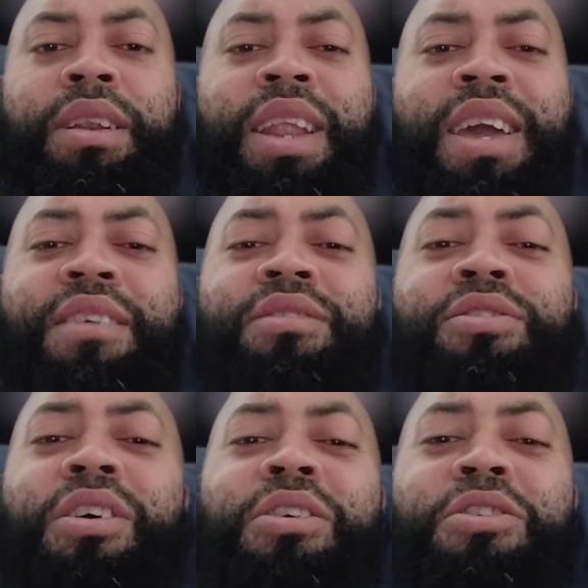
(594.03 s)
Lakers
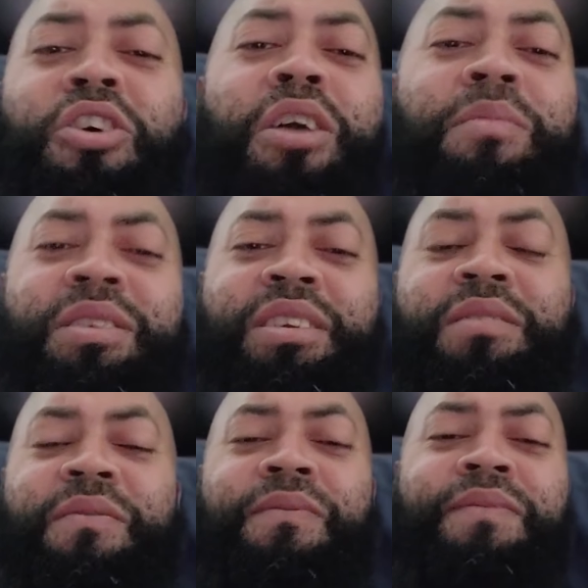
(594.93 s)
are garbage as
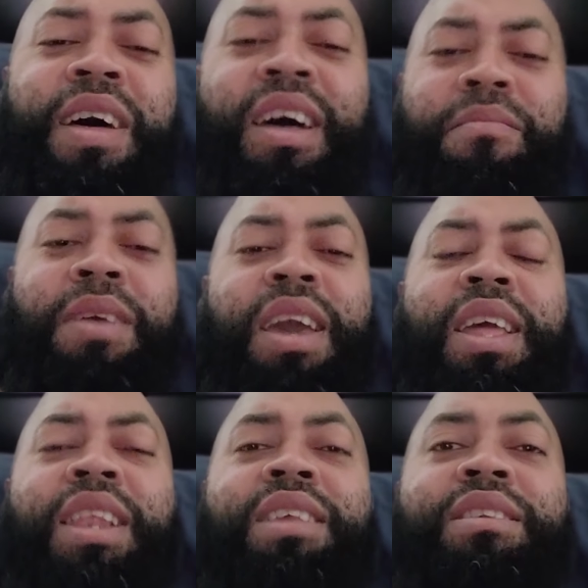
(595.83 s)
fuck, man.
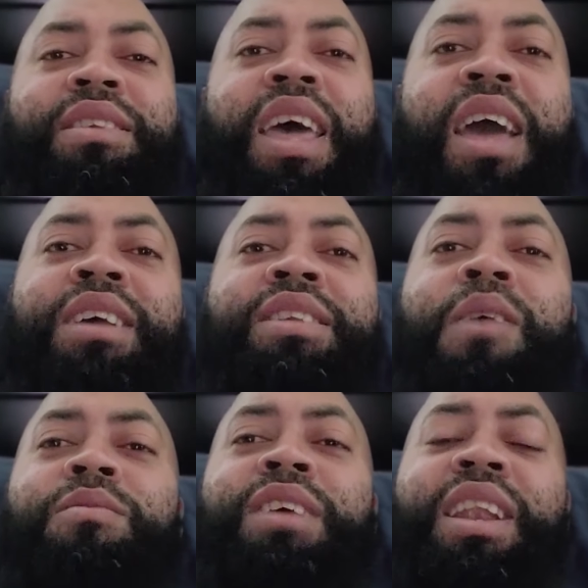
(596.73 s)
And it's sad because I
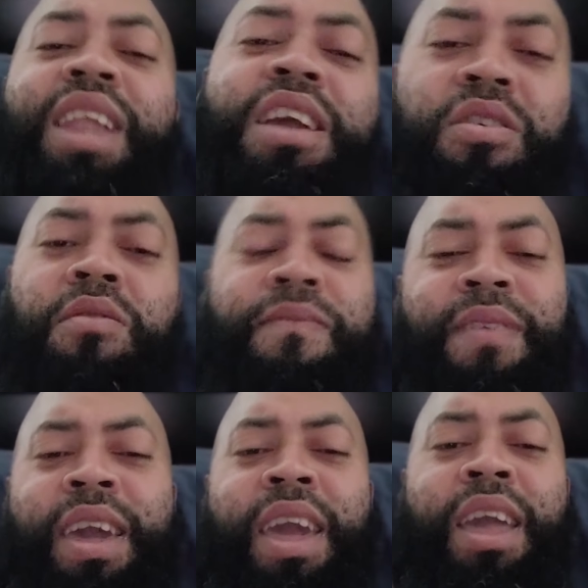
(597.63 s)
was a Laker
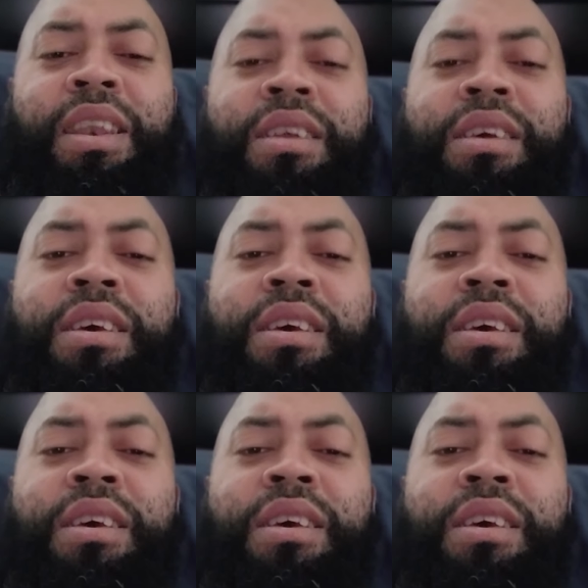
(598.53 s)
fan.